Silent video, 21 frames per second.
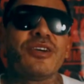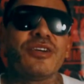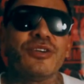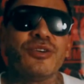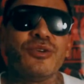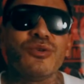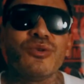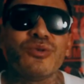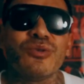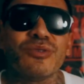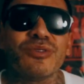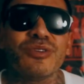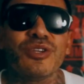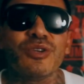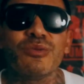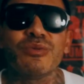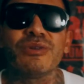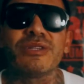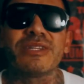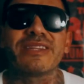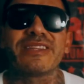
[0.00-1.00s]

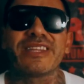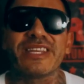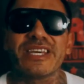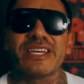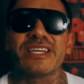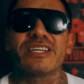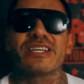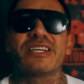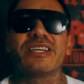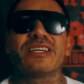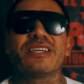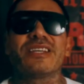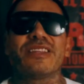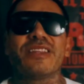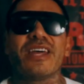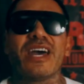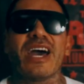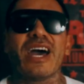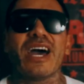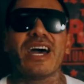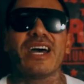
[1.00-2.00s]
You would think
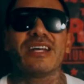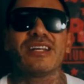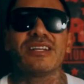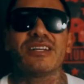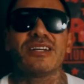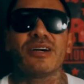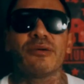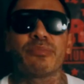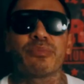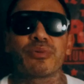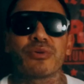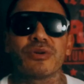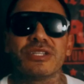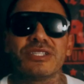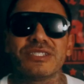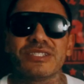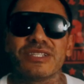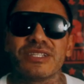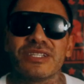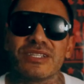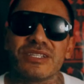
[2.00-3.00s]
that a
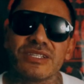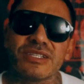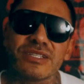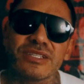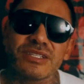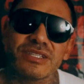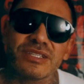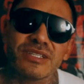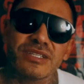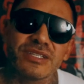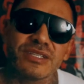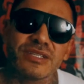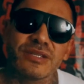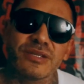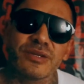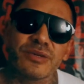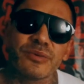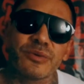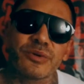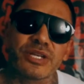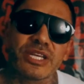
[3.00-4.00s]
prison
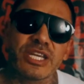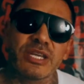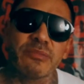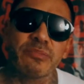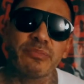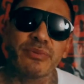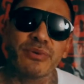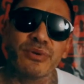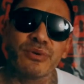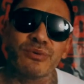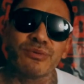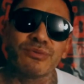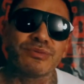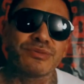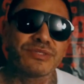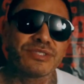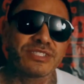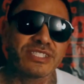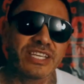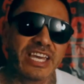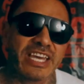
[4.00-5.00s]
would keep you
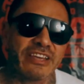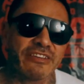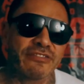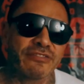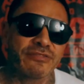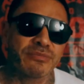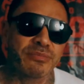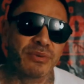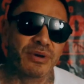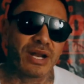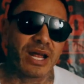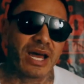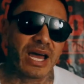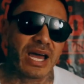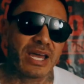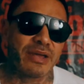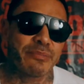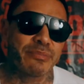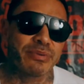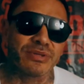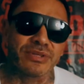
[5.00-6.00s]
safe, but
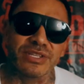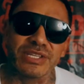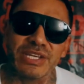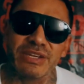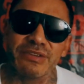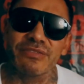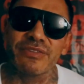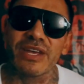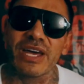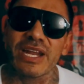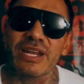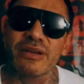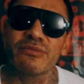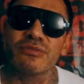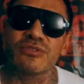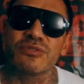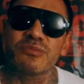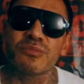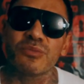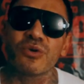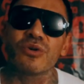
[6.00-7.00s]
I believe that it
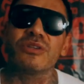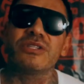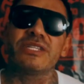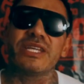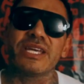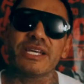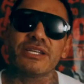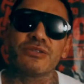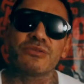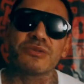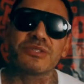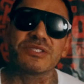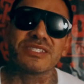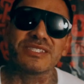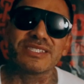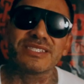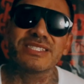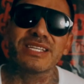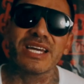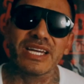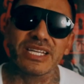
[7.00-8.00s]
was more dangerous
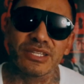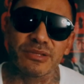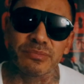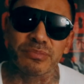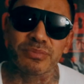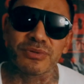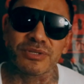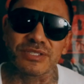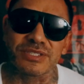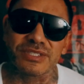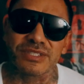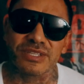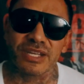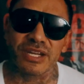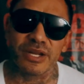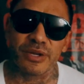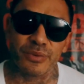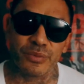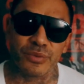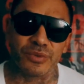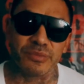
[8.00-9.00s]
inside the prison than
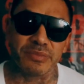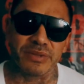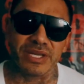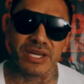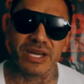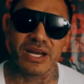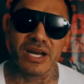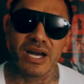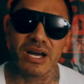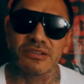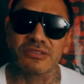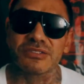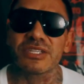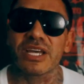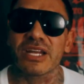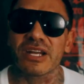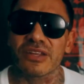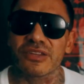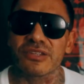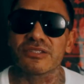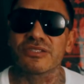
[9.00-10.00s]
it would be
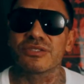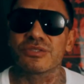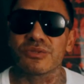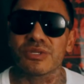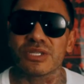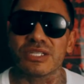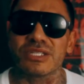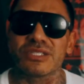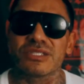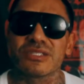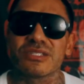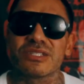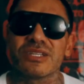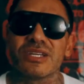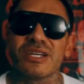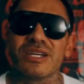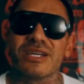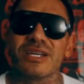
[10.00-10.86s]
outside on the streets.